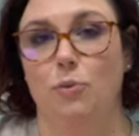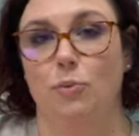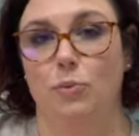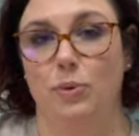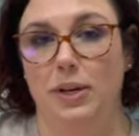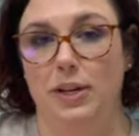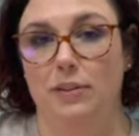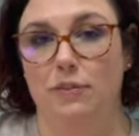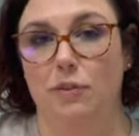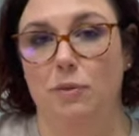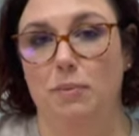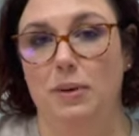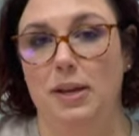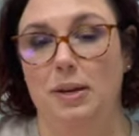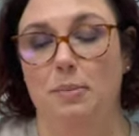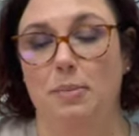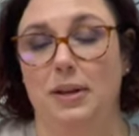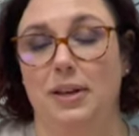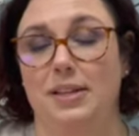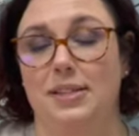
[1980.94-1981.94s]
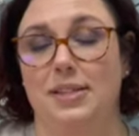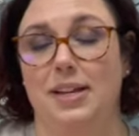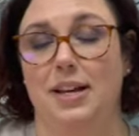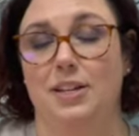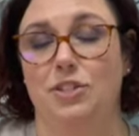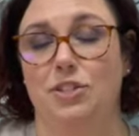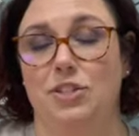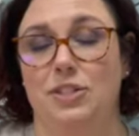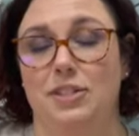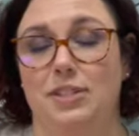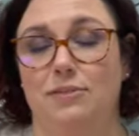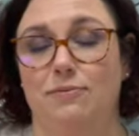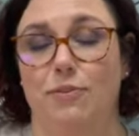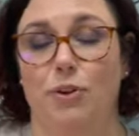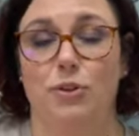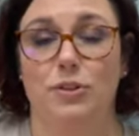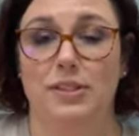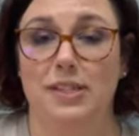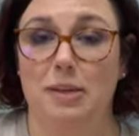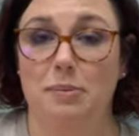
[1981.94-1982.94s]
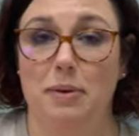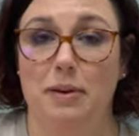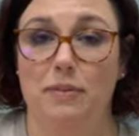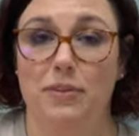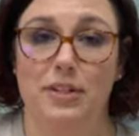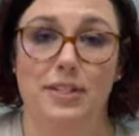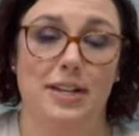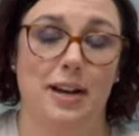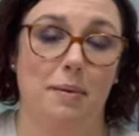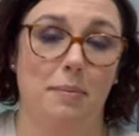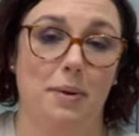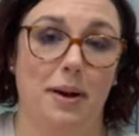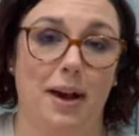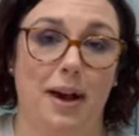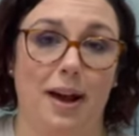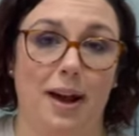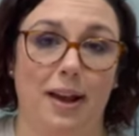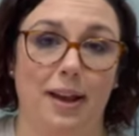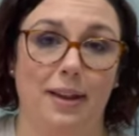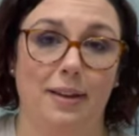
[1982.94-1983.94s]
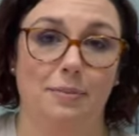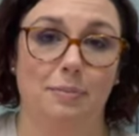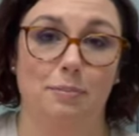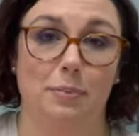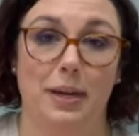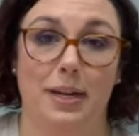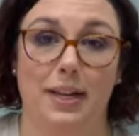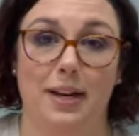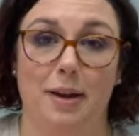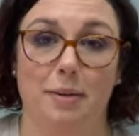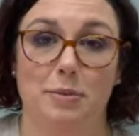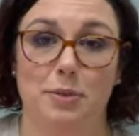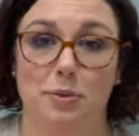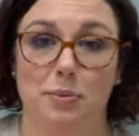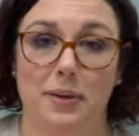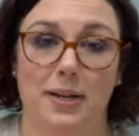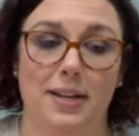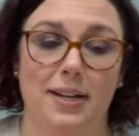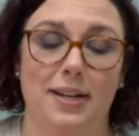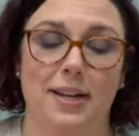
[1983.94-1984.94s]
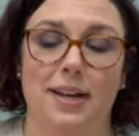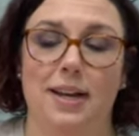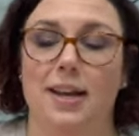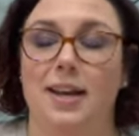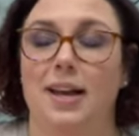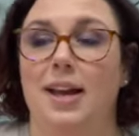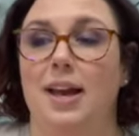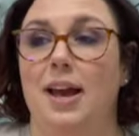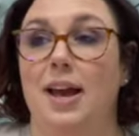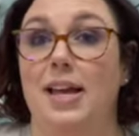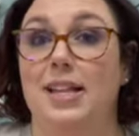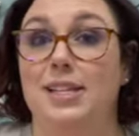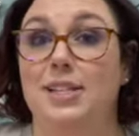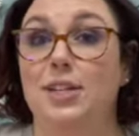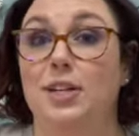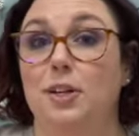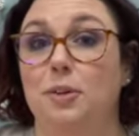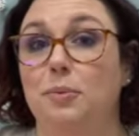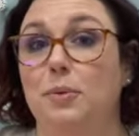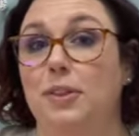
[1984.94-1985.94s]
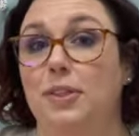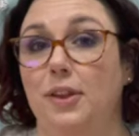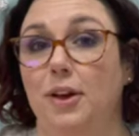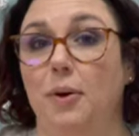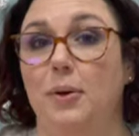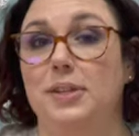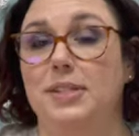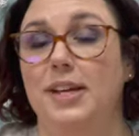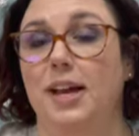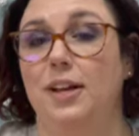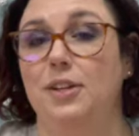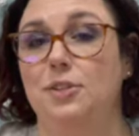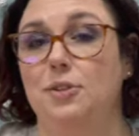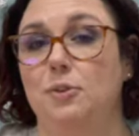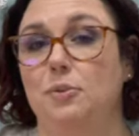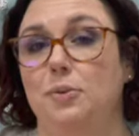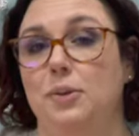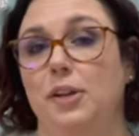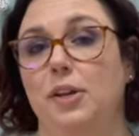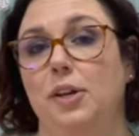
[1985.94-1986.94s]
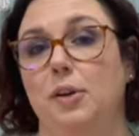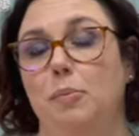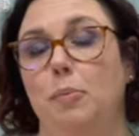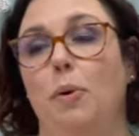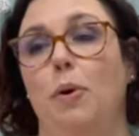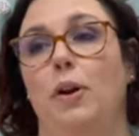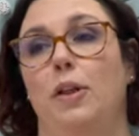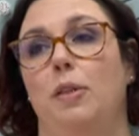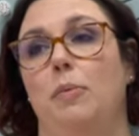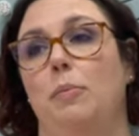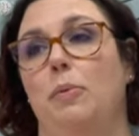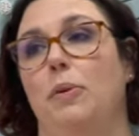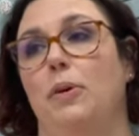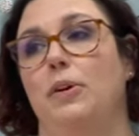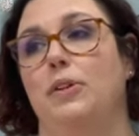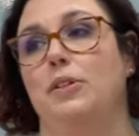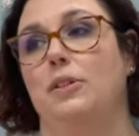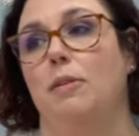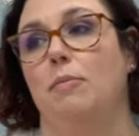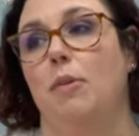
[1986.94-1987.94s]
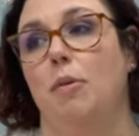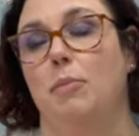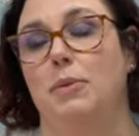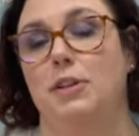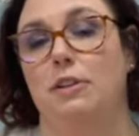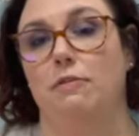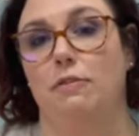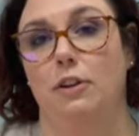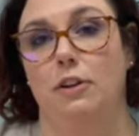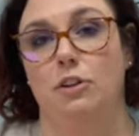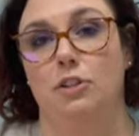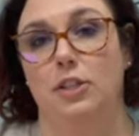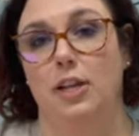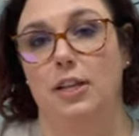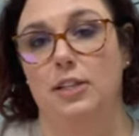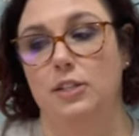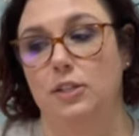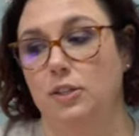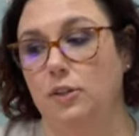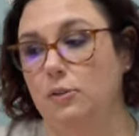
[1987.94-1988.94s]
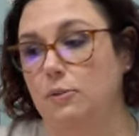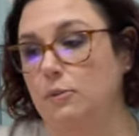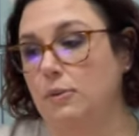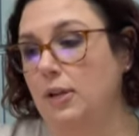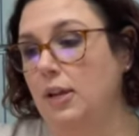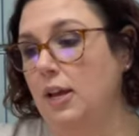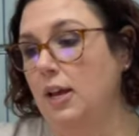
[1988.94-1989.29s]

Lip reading: read for me because I just fall asleep every time I pick it up to read. It's a good one though. It's gotten to a really good part in the book, so I'm hoping to finish that soon.